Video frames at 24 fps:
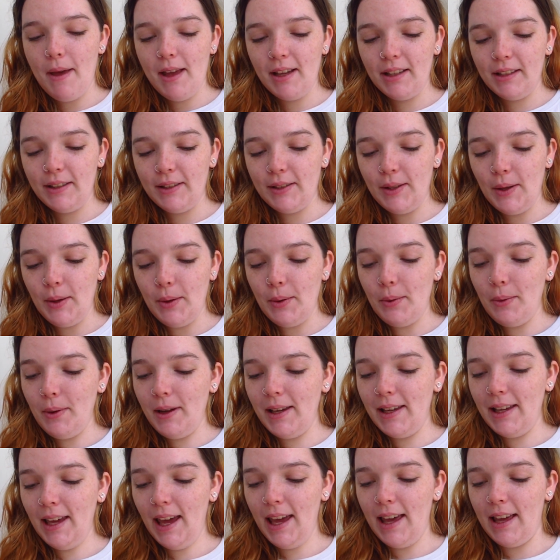So
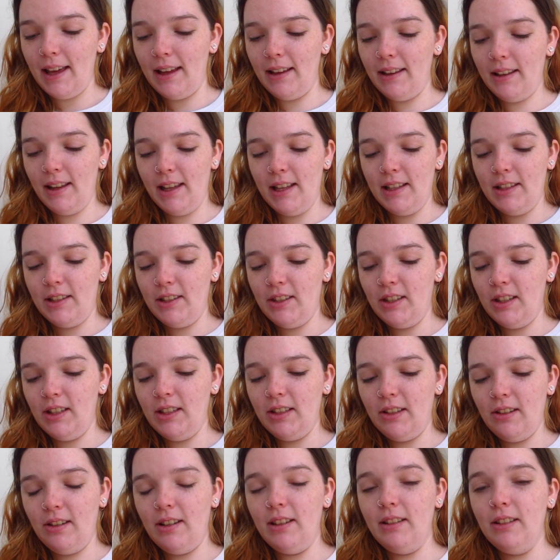yeah, it's just
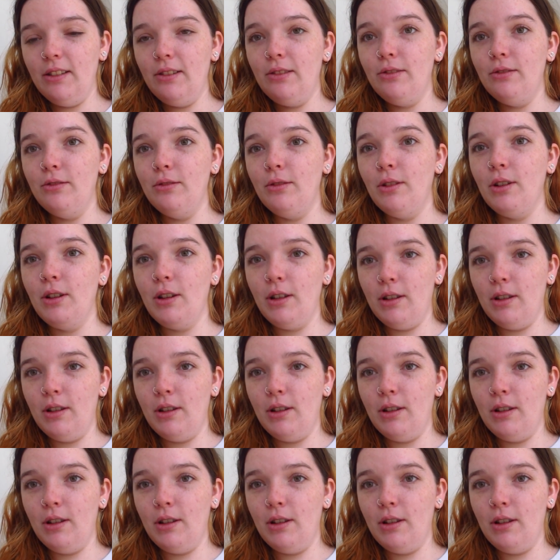got a little